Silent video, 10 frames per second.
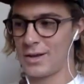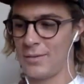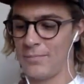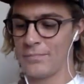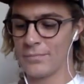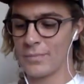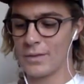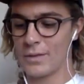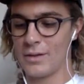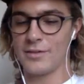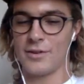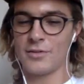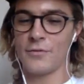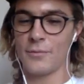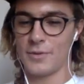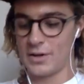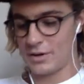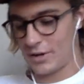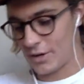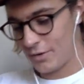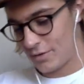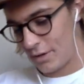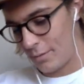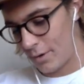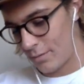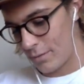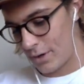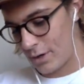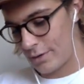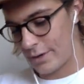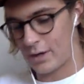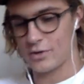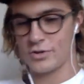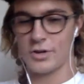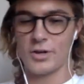because He's also from San Diego, so that might make it like